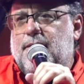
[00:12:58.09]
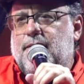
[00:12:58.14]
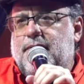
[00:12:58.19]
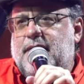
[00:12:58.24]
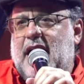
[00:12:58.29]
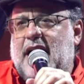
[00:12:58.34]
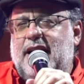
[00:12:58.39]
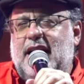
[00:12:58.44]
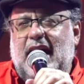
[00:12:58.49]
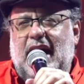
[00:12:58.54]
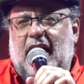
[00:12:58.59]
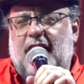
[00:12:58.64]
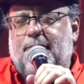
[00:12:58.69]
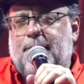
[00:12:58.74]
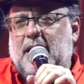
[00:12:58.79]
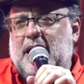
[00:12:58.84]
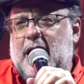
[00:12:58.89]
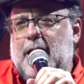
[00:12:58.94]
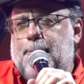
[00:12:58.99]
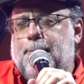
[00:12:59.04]
that they have
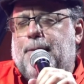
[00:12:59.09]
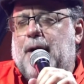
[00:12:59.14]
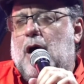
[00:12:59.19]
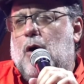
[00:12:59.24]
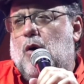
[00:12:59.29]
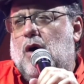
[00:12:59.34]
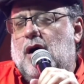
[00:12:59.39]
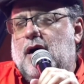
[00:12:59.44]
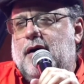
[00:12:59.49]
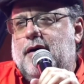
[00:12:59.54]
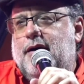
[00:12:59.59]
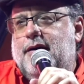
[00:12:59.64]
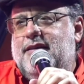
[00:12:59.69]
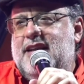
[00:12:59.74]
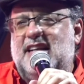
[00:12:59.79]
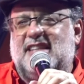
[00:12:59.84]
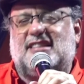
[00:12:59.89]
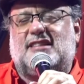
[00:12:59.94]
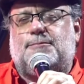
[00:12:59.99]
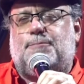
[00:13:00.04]
been in power,
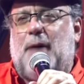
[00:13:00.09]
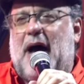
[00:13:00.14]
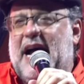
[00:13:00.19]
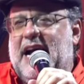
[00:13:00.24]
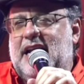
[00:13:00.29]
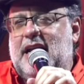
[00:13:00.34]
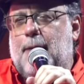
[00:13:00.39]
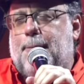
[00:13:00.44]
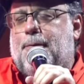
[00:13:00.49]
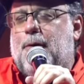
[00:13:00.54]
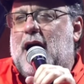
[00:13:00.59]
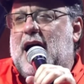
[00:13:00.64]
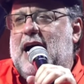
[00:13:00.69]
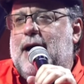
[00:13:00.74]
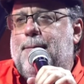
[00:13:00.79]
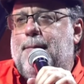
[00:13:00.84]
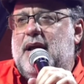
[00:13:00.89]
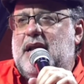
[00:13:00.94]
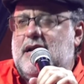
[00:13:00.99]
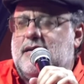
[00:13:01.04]
despite the
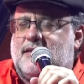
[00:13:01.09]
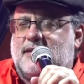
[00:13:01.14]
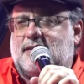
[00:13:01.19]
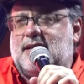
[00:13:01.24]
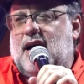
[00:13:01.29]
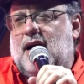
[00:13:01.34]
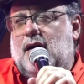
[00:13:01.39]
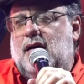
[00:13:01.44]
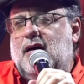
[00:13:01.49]
Prime Minister